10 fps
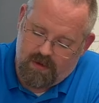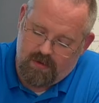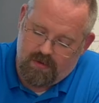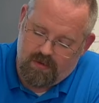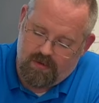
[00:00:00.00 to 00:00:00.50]

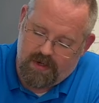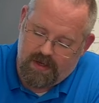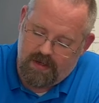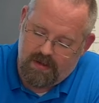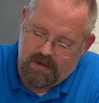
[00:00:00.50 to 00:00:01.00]

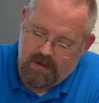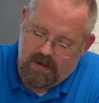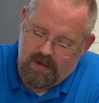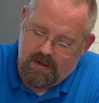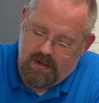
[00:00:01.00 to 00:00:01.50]
Chlorine
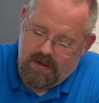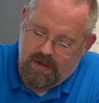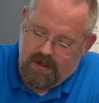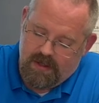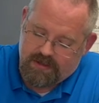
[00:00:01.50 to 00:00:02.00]

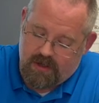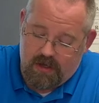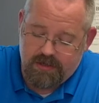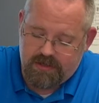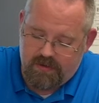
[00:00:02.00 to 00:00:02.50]
is
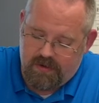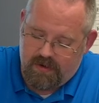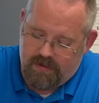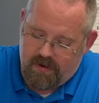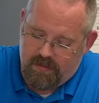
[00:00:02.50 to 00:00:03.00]
also in the
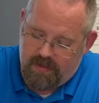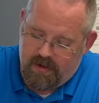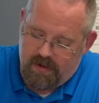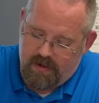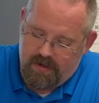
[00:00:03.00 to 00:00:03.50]
third
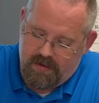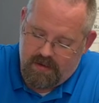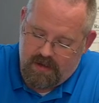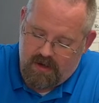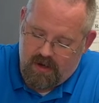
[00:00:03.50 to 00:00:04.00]
period.
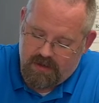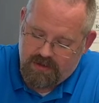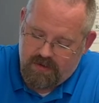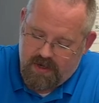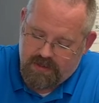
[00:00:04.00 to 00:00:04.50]
It
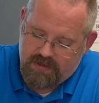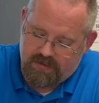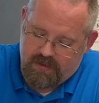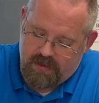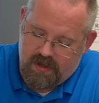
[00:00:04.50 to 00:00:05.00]
also has
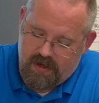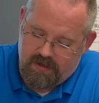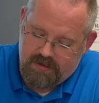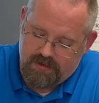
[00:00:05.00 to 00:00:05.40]
3 layers.